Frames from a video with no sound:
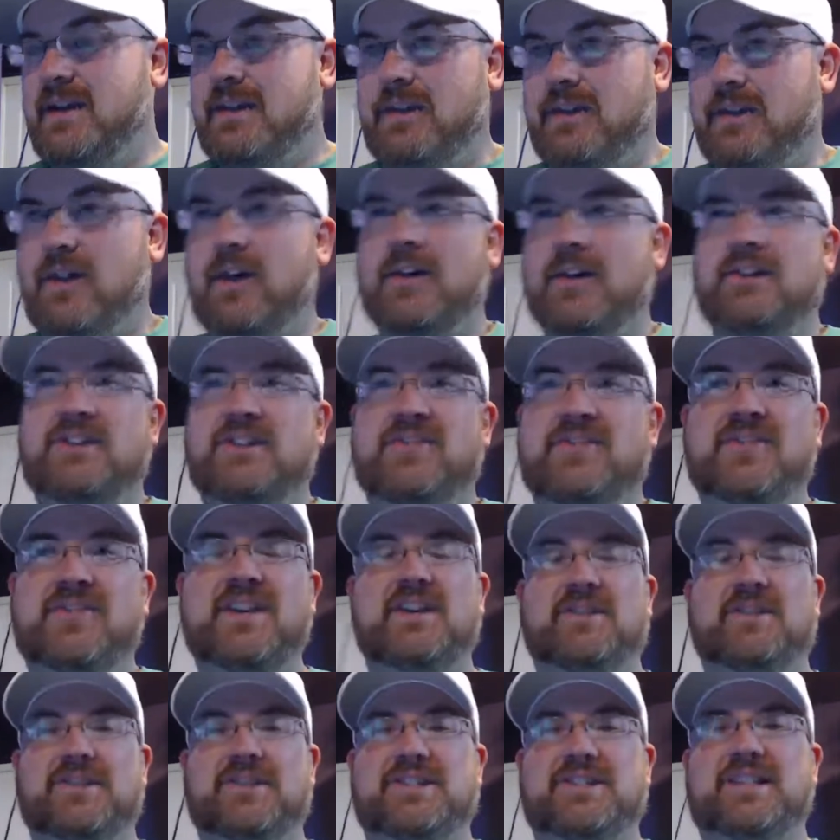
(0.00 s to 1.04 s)
large
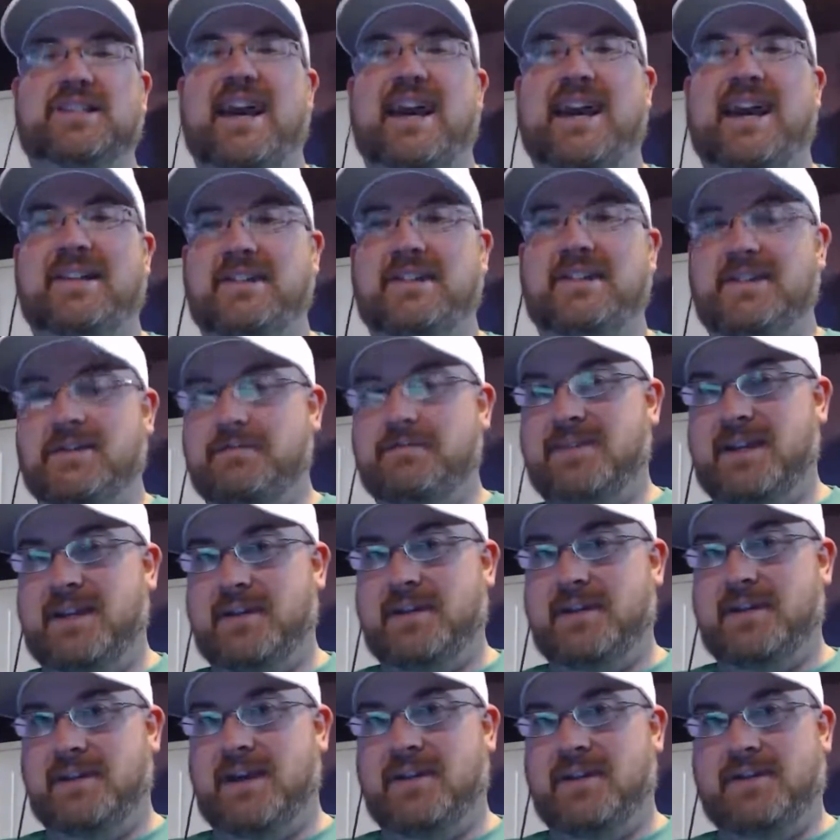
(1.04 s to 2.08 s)
fields that they had to
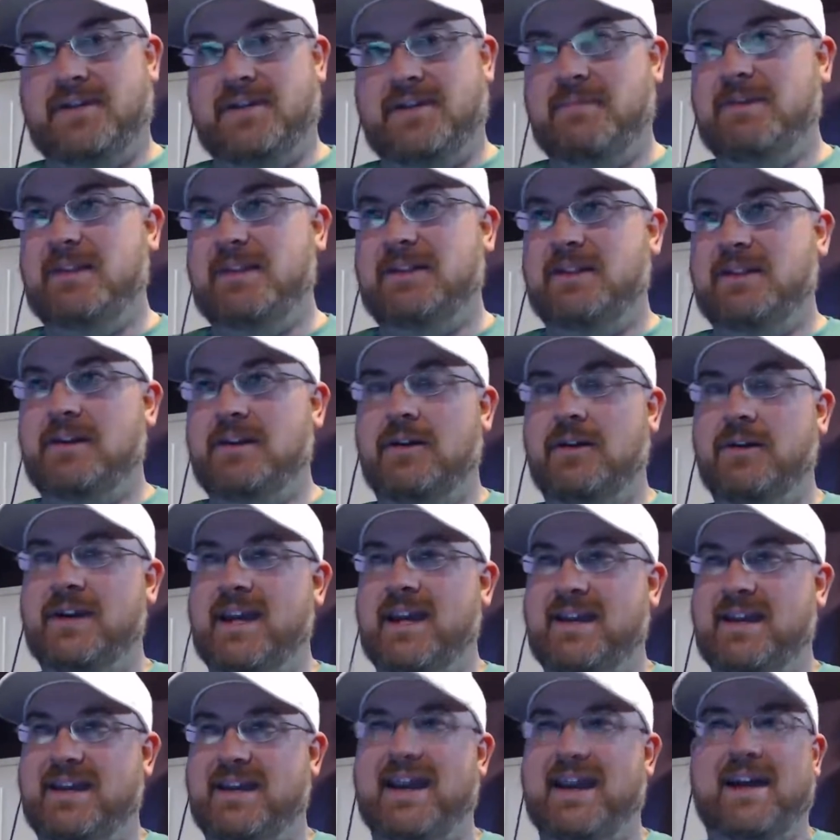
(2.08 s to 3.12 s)
compete with. I mean,
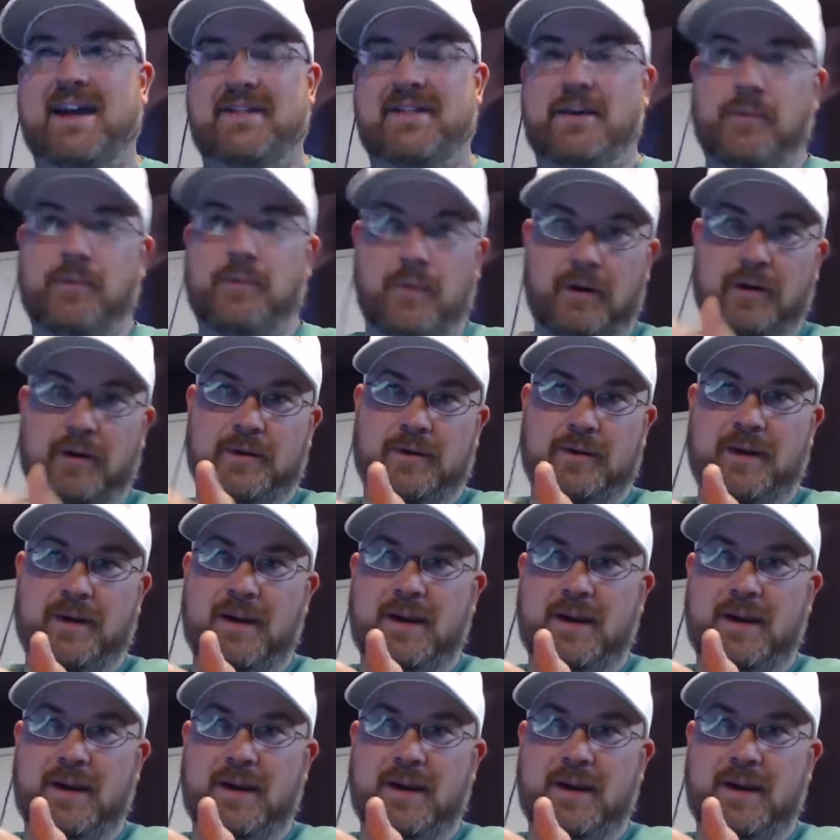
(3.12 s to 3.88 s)
okay, yeah, they weren't